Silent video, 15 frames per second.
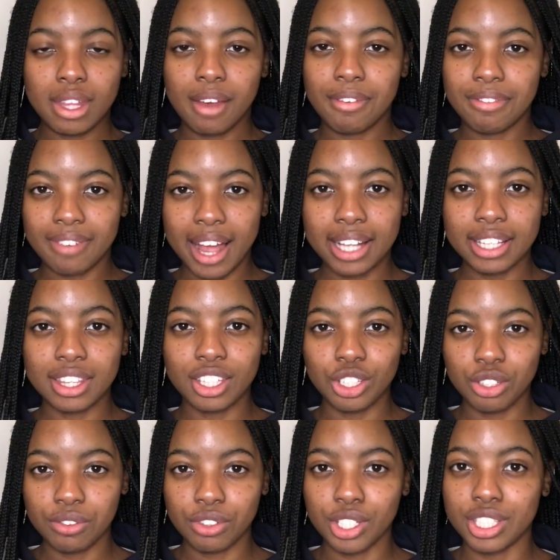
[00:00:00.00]
find the
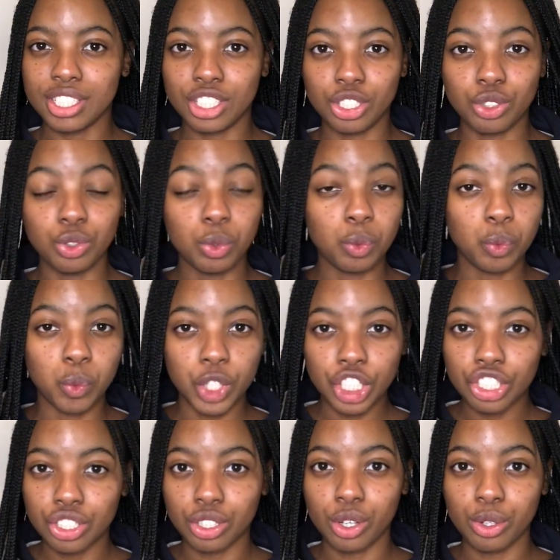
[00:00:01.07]
university you wish to
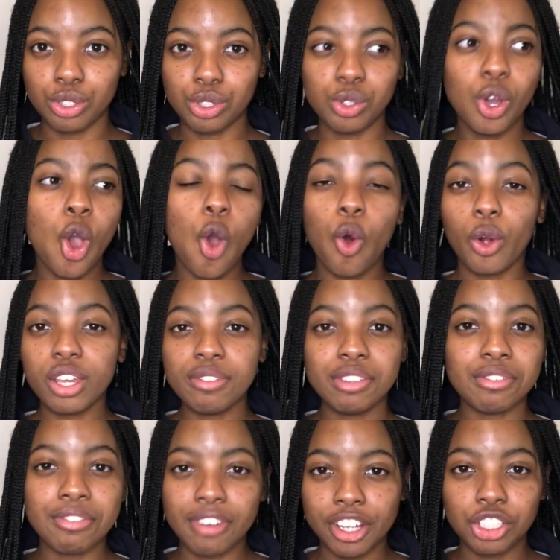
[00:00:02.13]
go to, or even
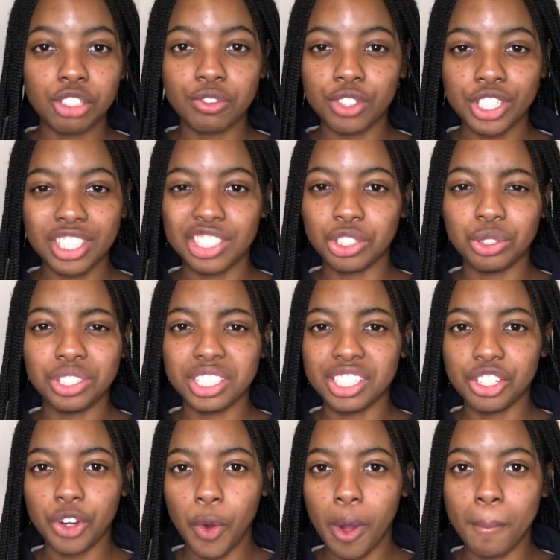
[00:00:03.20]
find universities you didn't
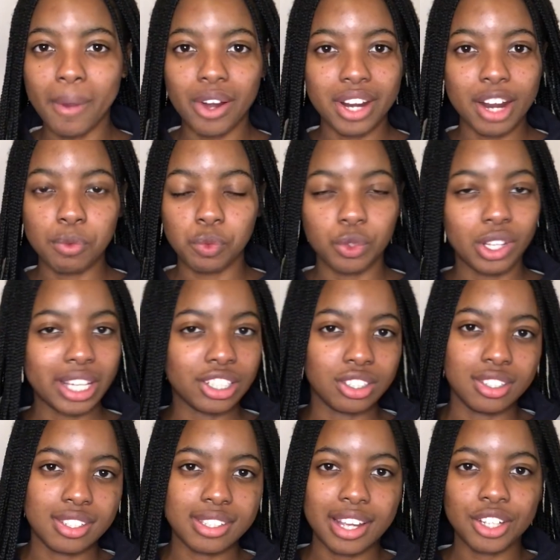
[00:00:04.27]
know about and like
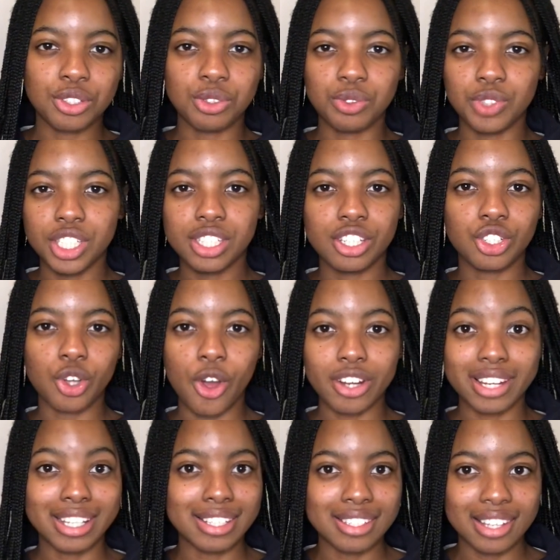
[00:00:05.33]
decide to research on and
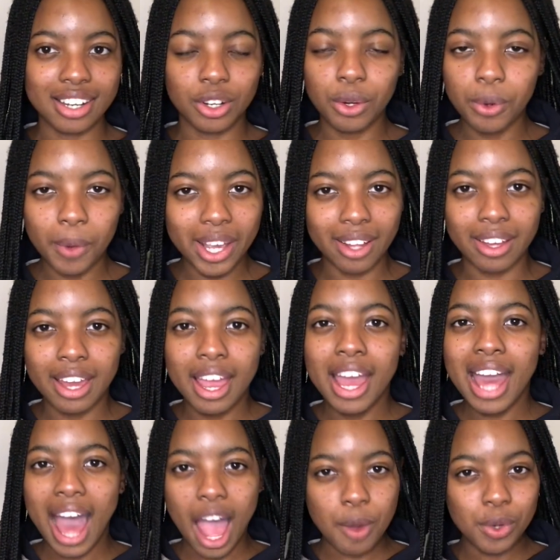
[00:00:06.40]
decide, oh wait,
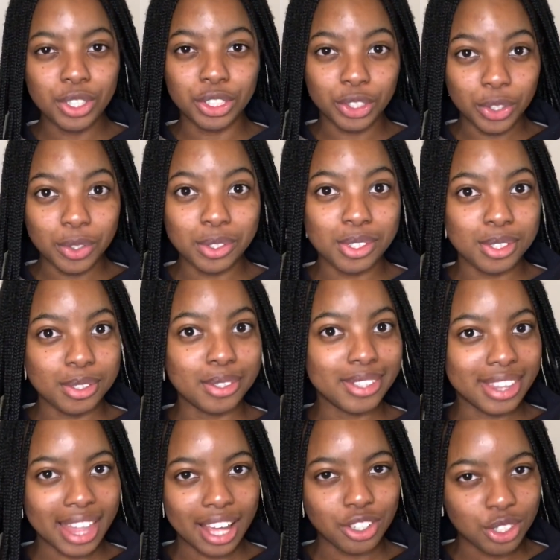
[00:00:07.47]
I want to go to
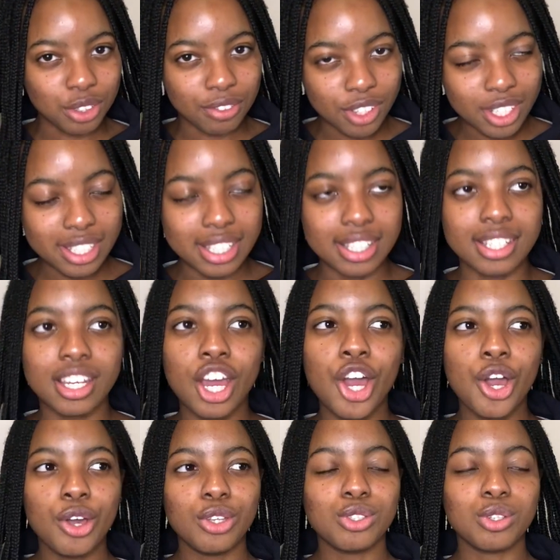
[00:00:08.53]
that university.
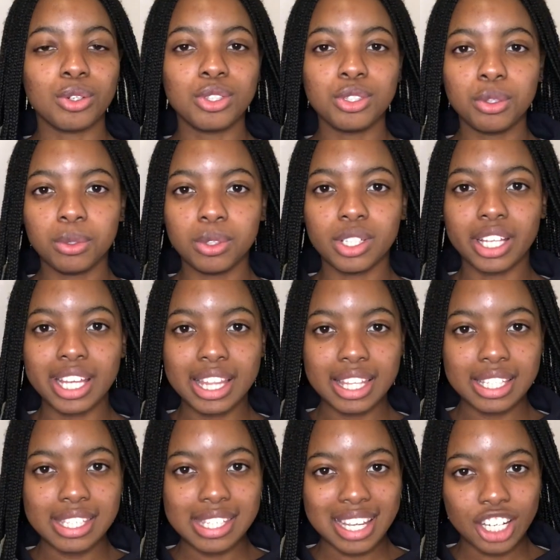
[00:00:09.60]
So you will, in this
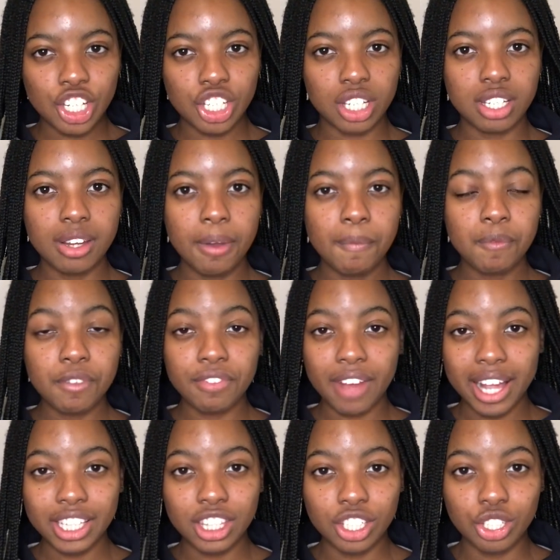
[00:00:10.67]
section,
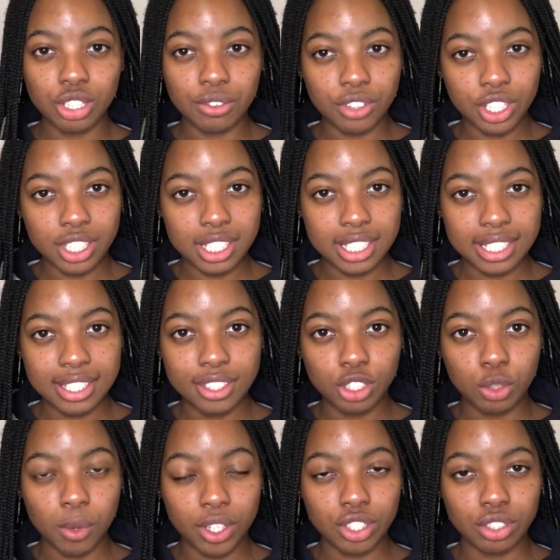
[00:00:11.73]
find the universities you
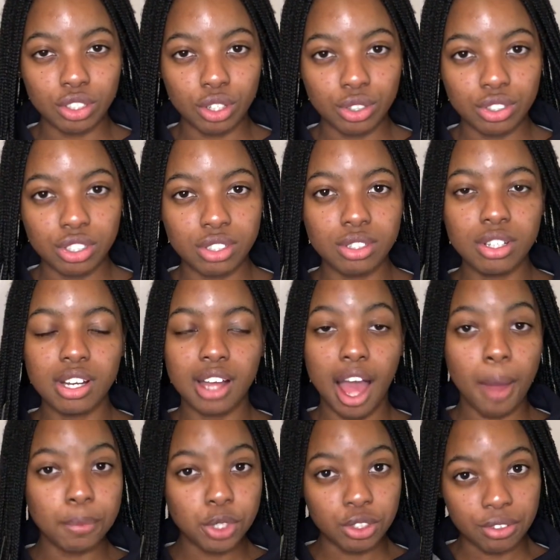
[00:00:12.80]
want to go to, up
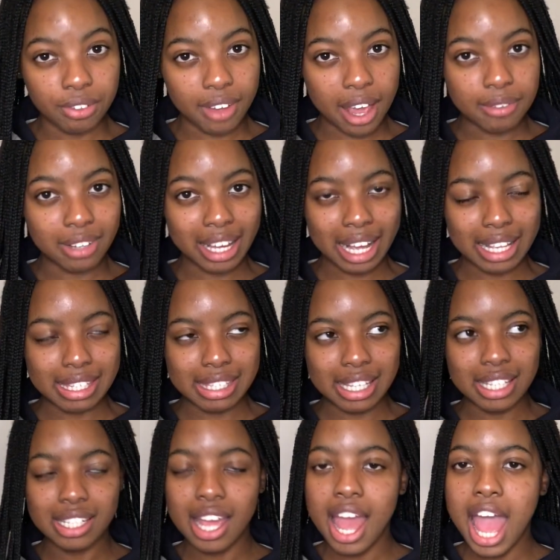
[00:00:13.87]
to 5 like I said,
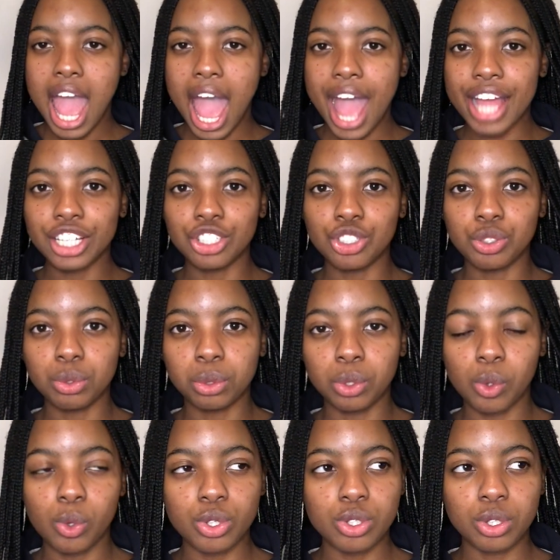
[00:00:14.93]
and you will
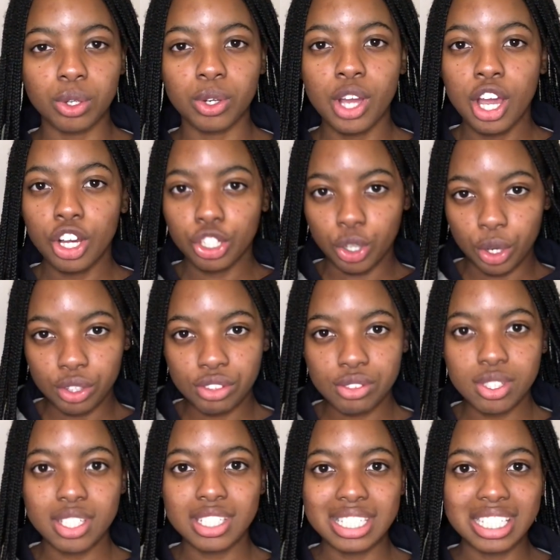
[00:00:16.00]
also go through the
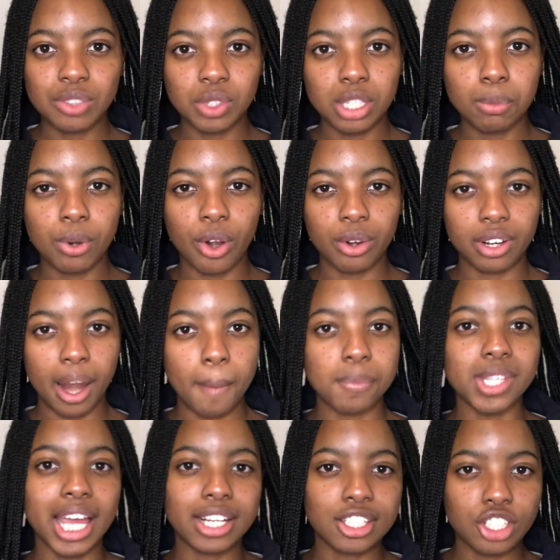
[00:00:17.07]
degree programs
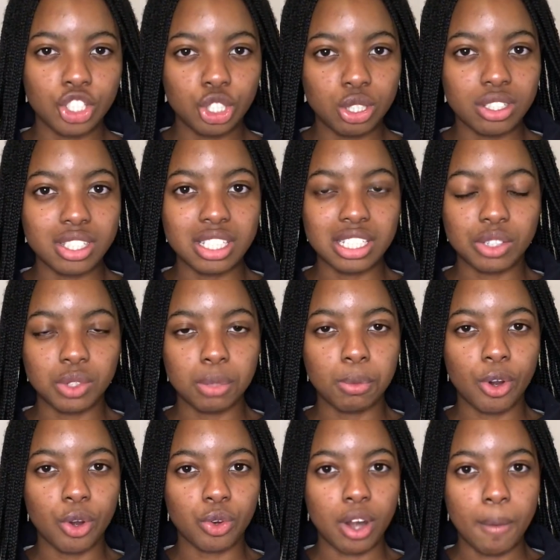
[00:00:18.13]
and choose the degree
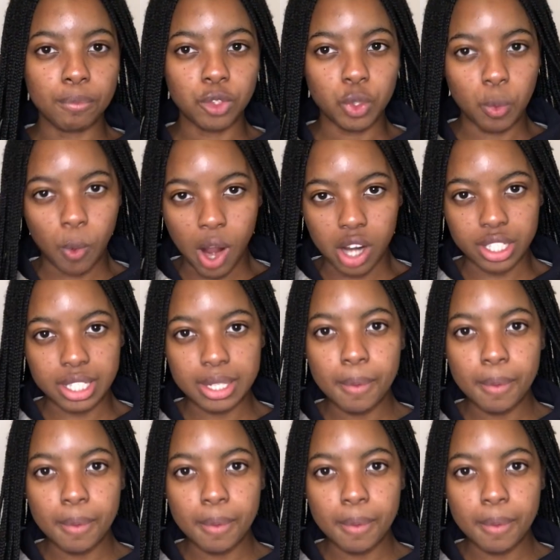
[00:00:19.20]
programs you want.